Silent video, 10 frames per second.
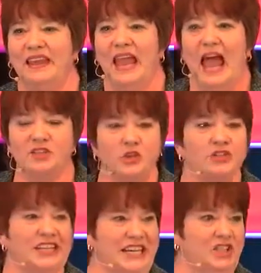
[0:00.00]
As you're
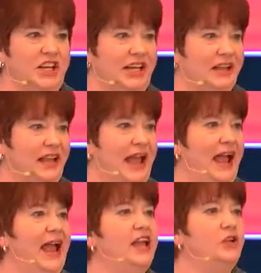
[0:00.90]
teaching,
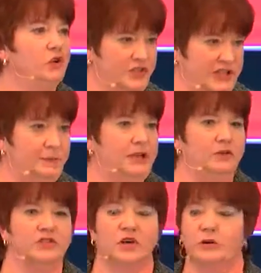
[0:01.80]
you're skipping your
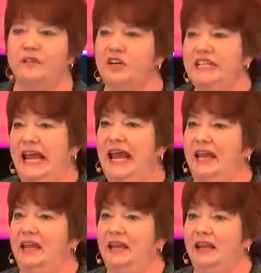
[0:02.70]
stone every day
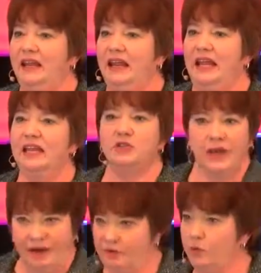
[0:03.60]
into
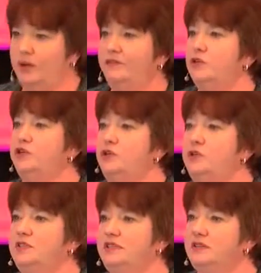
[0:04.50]
every one of your
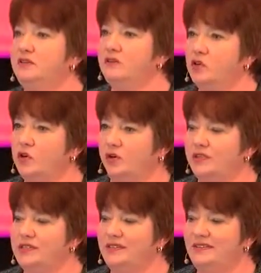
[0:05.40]
students'
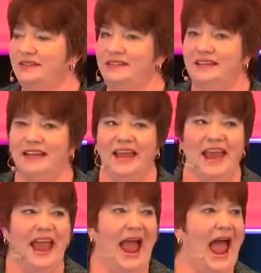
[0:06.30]
circles.
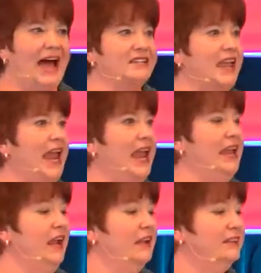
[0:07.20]
As
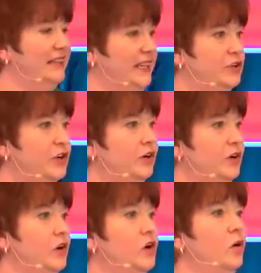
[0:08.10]
a leader
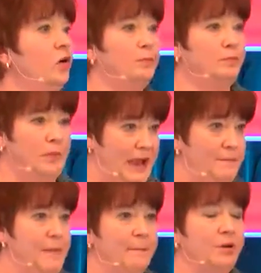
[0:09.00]
or
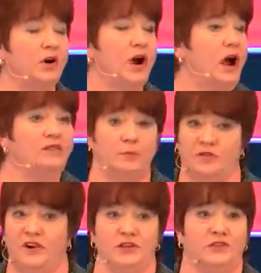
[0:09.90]
member of a
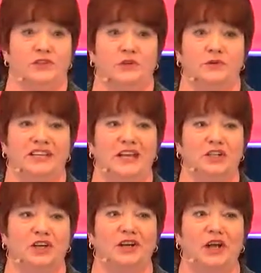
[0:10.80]
professional
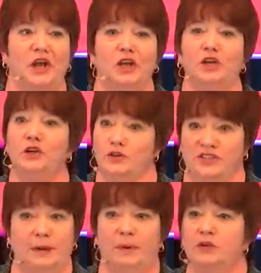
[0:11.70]
association, you're
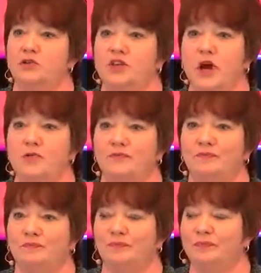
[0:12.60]
skipping your stone.
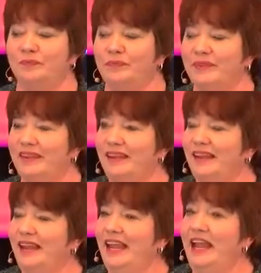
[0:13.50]

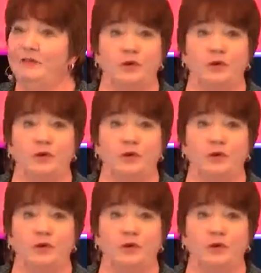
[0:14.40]
If